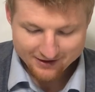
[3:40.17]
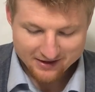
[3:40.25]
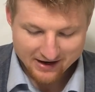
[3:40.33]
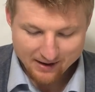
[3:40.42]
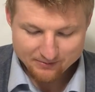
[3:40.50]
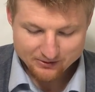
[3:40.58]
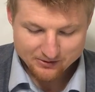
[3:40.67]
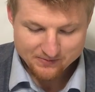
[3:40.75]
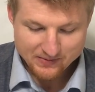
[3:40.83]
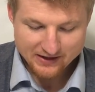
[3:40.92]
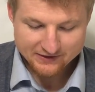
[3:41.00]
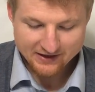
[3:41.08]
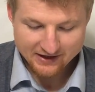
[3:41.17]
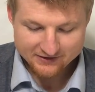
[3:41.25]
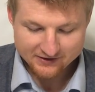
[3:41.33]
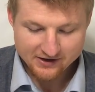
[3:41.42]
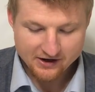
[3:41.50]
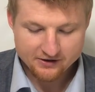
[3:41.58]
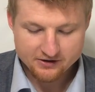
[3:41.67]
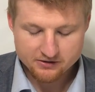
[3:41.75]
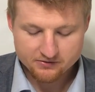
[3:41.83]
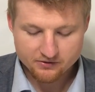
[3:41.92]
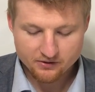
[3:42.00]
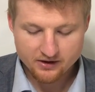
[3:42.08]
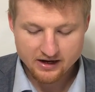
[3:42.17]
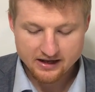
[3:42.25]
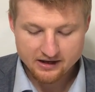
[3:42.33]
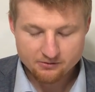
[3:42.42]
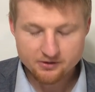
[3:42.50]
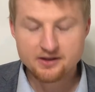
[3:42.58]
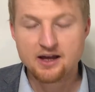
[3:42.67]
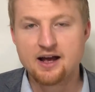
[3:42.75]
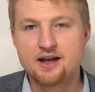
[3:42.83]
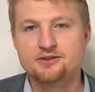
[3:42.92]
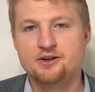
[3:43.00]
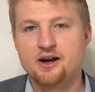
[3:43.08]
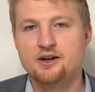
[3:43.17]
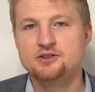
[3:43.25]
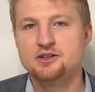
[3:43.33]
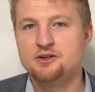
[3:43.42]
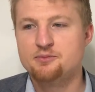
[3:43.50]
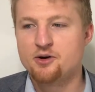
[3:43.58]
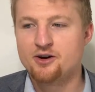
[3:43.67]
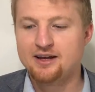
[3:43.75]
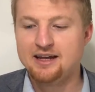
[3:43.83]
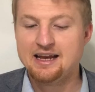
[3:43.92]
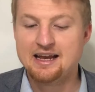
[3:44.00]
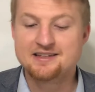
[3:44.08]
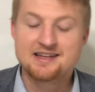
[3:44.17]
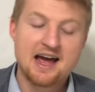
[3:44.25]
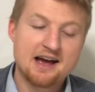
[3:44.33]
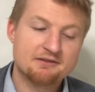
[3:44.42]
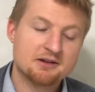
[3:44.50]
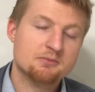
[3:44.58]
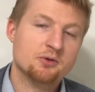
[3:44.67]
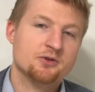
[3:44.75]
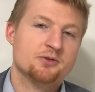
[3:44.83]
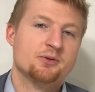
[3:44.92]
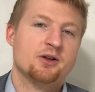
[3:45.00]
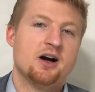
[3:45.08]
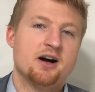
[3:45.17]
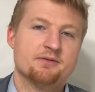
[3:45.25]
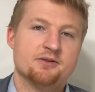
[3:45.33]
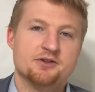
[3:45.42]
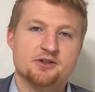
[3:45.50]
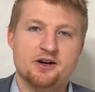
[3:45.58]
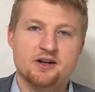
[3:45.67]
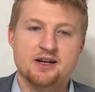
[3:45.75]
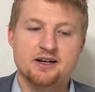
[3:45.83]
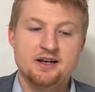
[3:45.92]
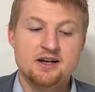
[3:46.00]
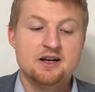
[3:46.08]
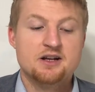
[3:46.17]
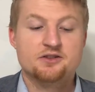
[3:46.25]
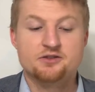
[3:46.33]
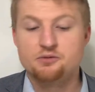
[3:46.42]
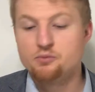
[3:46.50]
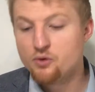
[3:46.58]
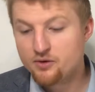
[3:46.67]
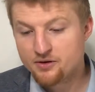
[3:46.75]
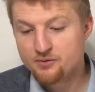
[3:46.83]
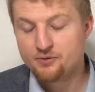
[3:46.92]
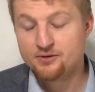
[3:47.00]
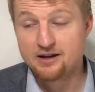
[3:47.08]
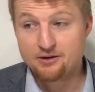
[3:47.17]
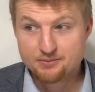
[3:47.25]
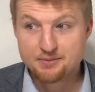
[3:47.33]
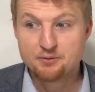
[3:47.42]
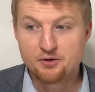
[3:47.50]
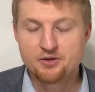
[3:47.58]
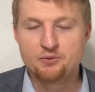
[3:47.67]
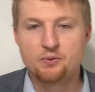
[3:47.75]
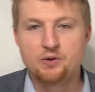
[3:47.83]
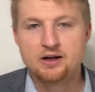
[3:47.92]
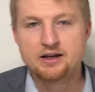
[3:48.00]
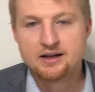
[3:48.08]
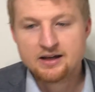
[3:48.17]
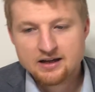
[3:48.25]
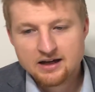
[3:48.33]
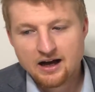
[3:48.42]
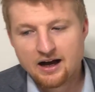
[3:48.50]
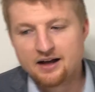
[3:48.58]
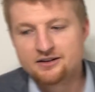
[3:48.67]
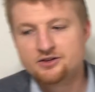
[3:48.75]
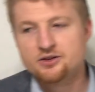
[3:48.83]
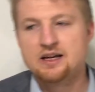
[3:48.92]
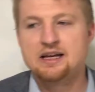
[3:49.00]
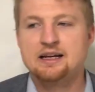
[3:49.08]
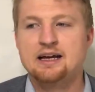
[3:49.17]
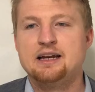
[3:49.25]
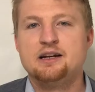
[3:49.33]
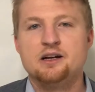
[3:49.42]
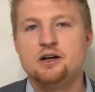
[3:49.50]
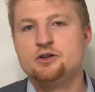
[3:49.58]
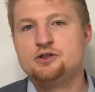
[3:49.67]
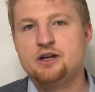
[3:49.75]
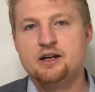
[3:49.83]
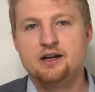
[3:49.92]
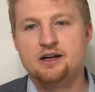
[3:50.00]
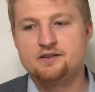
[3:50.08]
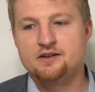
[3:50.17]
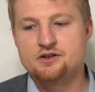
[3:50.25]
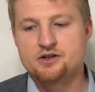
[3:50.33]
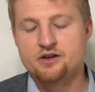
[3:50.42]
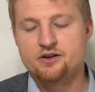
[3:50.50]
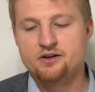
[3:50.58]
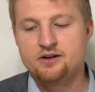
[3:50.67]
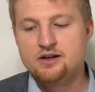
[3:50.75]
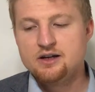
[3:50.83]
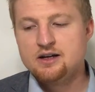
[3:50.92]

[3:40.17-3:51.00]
the absolute best case scenario for anyone that has their house on the market is having multiple offers on it. So that would be more than one, so they can kind of negotiate against each other.